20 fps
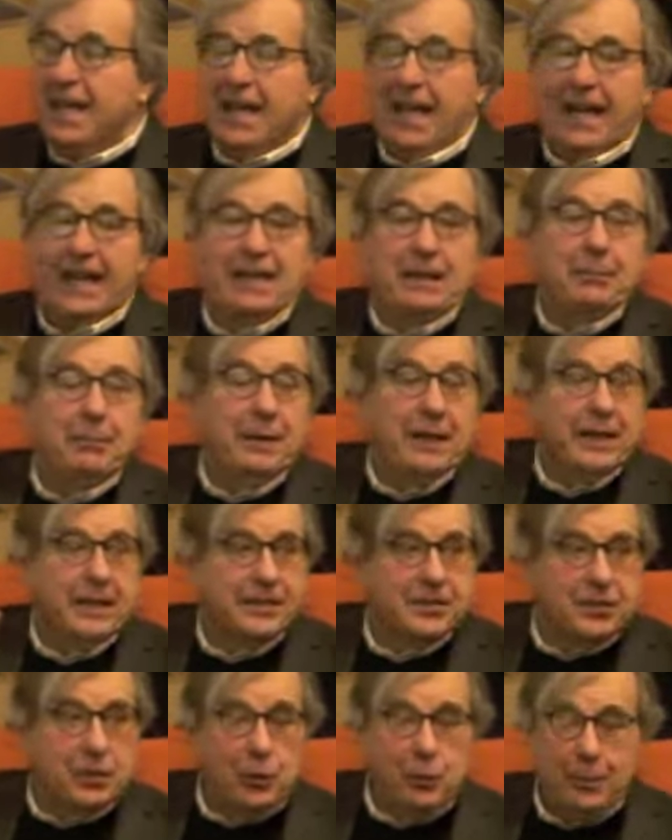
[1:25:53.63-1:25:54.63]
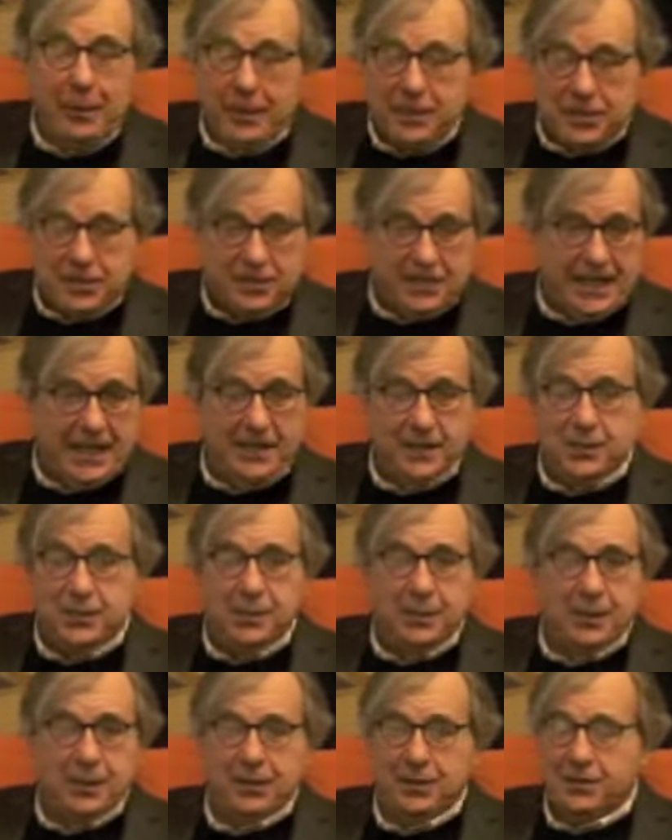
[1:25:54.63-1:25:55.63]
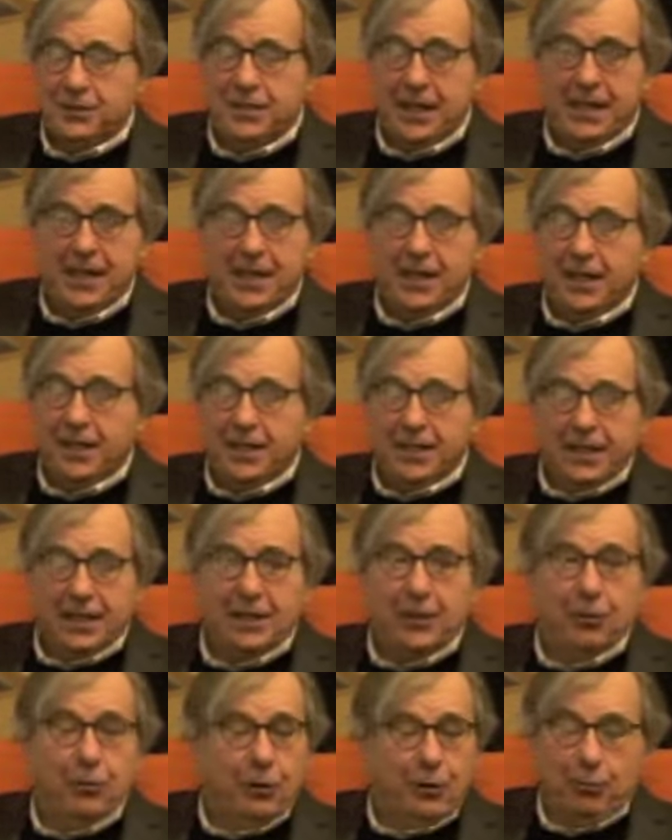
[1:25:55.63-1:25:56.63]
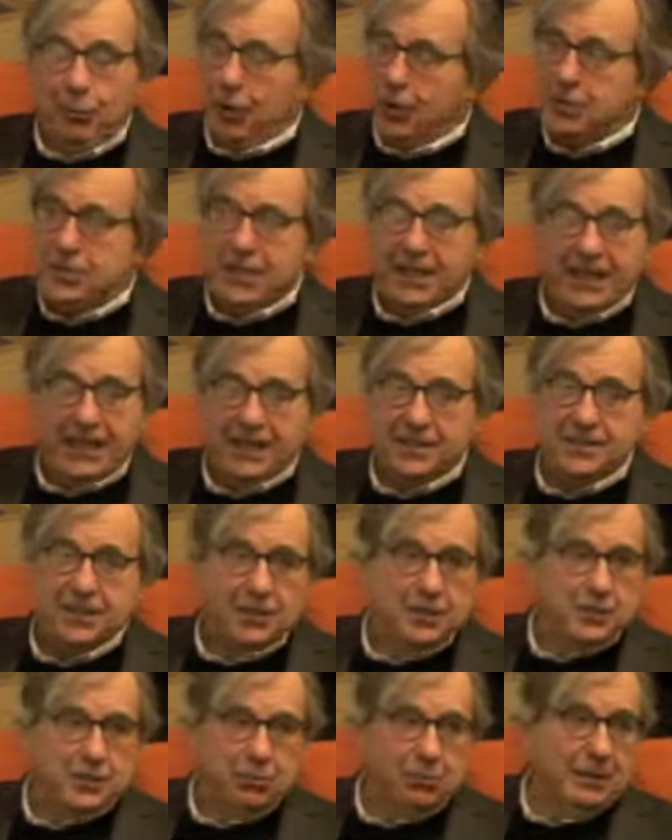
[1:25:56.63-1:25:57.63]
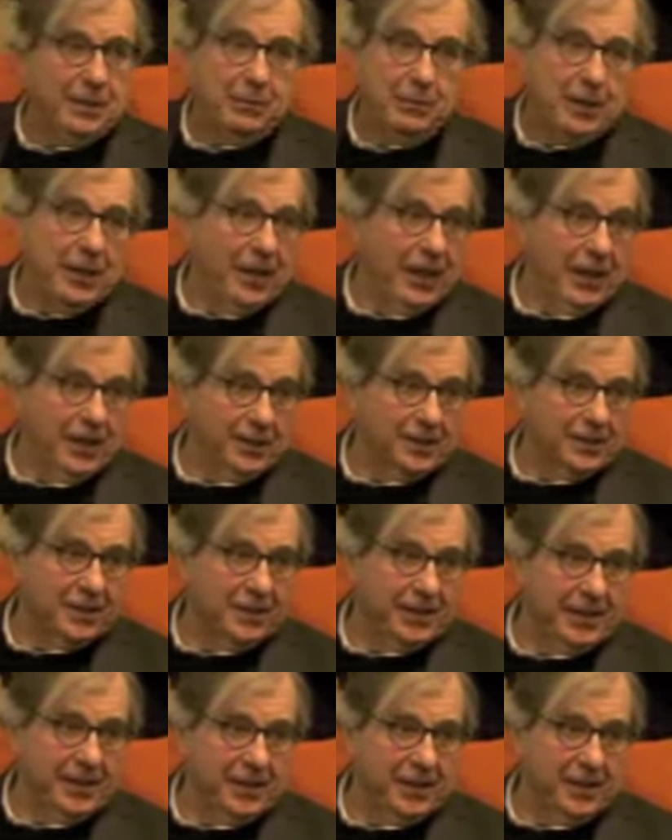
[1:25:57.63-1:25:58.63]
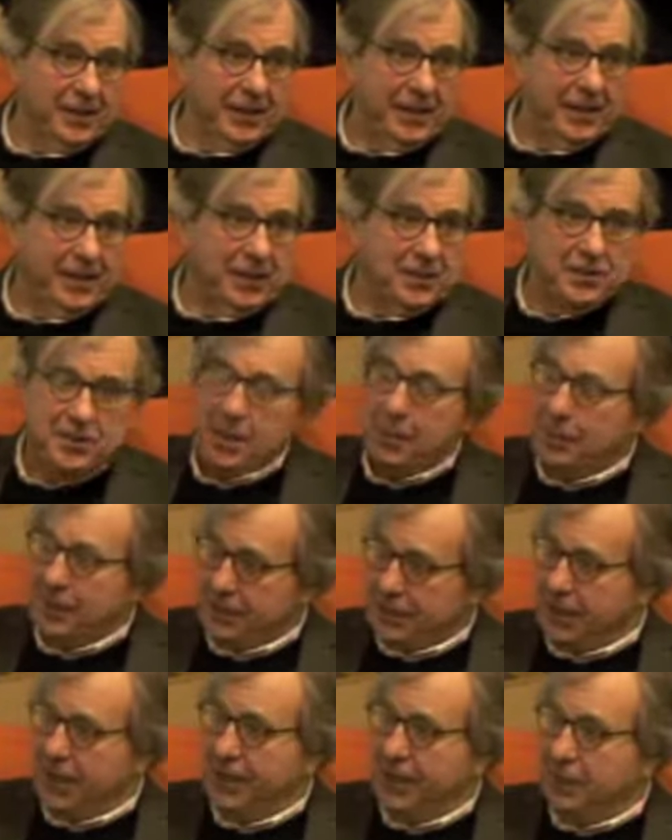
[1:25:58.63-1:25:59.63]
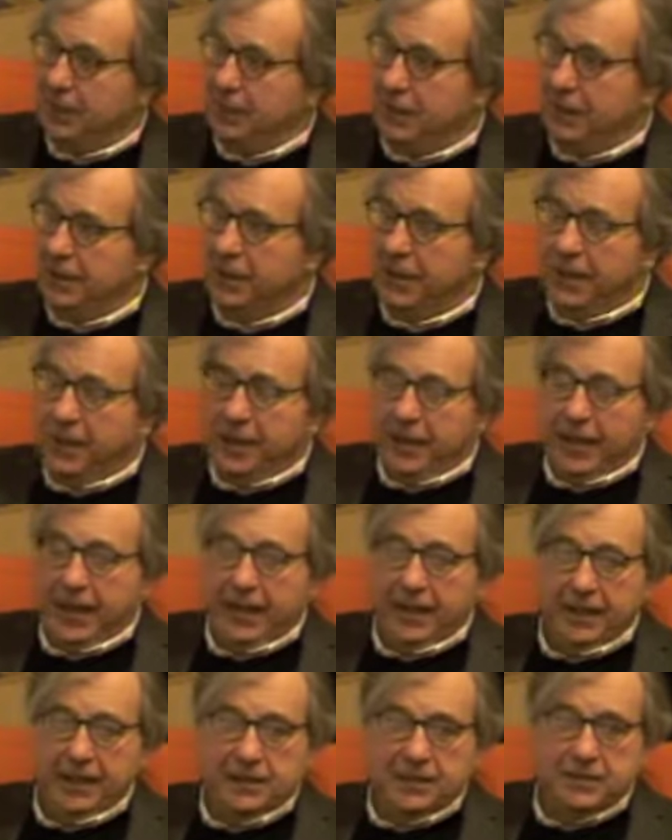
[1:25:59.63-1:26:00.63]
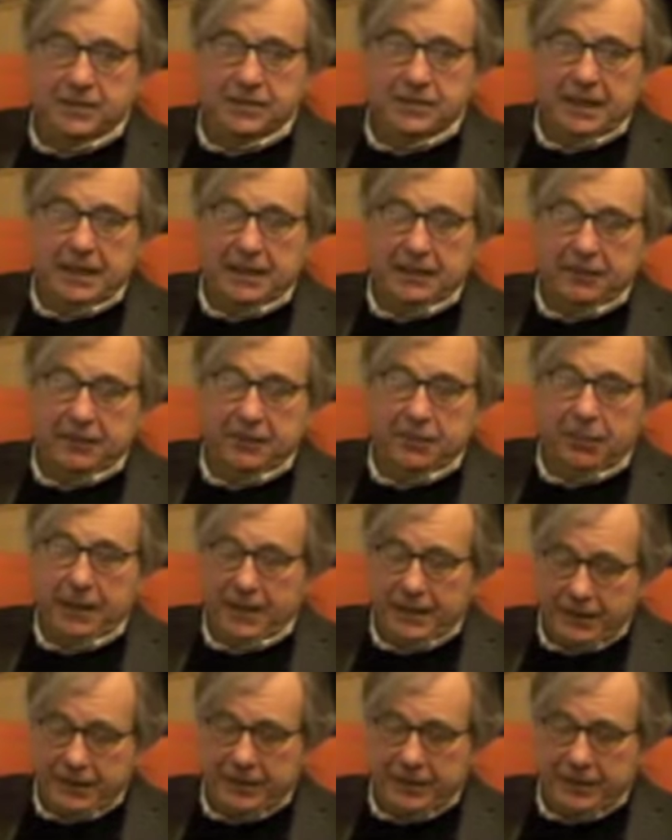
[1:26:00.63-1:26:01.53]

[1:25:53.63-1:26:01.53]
And it makes so much sense because you know, Washington gets extremely hot in the summertime, and it's quite